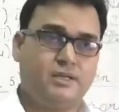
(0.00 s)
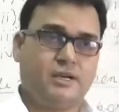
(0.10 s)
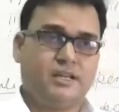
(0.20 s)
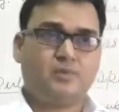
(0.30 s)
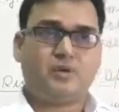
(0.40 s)

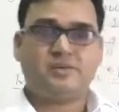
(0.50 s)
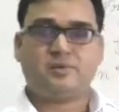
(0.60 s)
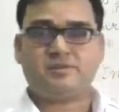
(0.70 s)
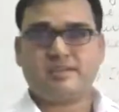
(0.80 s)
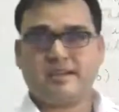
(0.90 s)
And the point
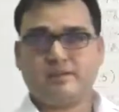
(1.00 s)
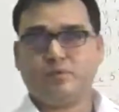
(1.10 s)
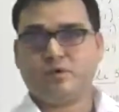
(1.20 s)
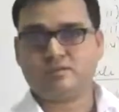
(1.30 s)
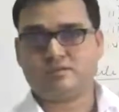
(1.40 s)
number second
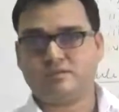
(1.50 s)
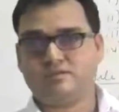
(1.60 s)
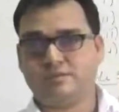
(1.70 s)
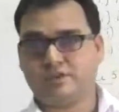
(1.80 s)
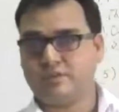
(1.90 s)
was
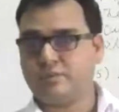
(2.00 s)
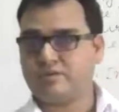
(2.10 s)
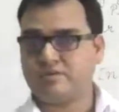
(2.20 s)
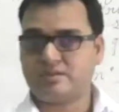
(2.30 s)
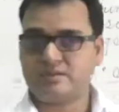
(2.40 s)
for
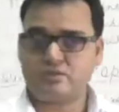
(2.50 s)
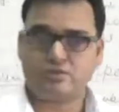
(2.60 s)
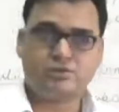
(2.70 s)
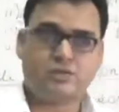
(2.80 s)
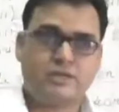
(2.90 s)
universal
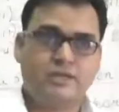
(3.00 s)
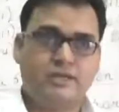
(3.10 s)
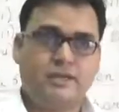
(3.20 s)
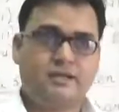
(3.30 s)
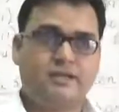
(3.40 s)
truth
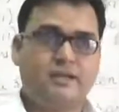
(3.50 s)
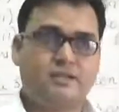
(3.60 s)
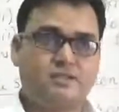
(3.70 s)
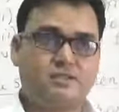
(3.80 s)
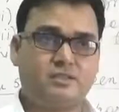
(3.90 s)
in
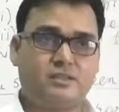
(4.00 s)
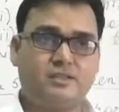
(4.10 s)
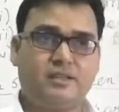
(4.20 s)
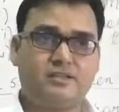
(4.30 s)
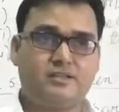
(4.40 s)
that
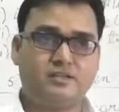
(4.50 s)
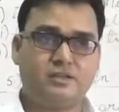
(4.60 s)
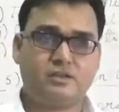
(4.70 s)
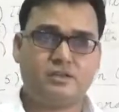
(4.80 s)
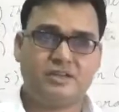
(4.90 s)

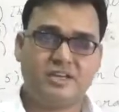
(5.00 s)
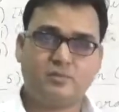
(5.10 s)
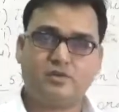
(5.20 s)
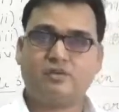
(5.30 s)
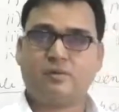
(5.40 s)
niyam
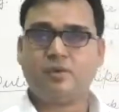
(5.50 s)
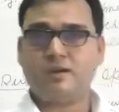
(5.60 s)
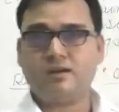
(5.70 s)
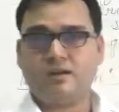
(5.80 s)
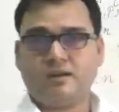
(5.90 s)
or
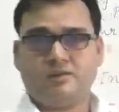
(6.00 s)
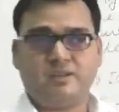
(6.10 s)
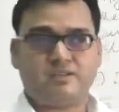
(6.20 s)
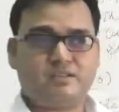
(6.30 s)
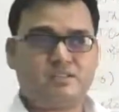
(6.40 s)
formula. We
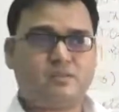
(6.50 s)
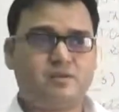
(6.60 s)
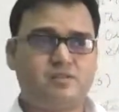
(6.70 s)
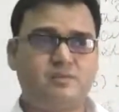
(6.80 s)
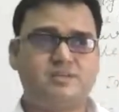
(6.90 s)
discussed
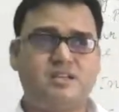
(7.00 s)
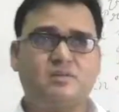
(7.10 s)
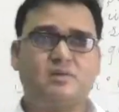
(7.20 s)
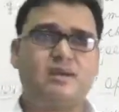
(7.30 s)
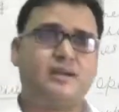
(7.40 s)
about some
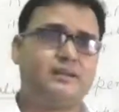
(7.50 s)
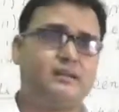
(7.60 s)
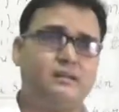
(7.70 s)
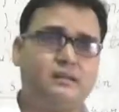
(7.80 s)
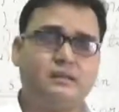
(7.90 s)
example like
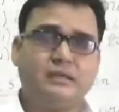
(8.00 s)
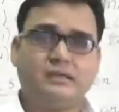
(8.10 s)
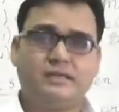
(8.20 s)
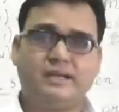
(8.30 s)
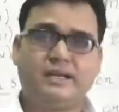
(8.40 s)

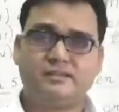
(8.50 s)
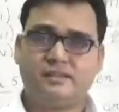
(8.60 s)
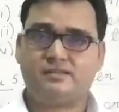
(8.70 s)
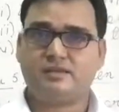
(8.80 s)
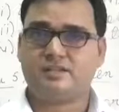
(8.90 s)
the
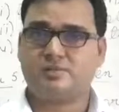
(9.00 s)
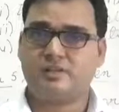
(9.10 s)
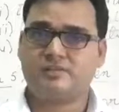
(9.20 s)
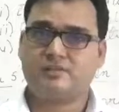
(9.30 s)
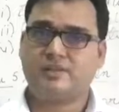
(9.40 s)
Ganges
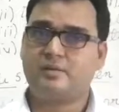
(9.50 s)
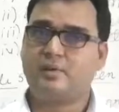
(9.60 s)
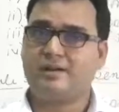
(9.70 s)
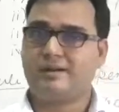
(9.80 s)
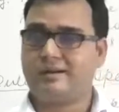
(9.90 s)
springs from the
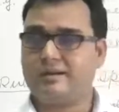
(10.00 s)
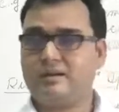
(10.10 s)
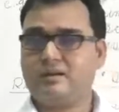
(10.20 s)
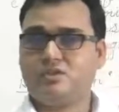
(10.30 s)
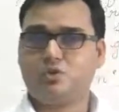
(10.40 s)
Himalaya,
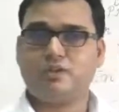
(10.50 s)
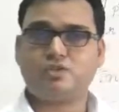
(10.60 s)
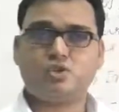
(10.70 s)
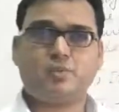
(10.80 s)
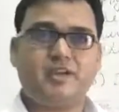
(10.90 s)
2 and
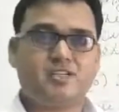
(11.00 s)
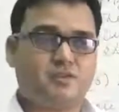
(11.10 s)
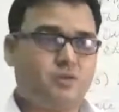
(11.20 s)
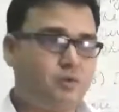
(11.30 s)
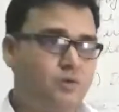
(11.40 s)
2 makes
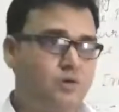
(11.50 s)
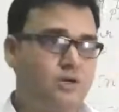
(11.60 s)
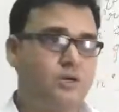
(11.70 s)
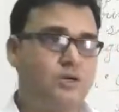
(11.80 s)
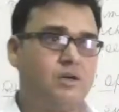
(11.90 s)

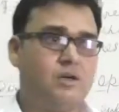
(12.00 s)
4.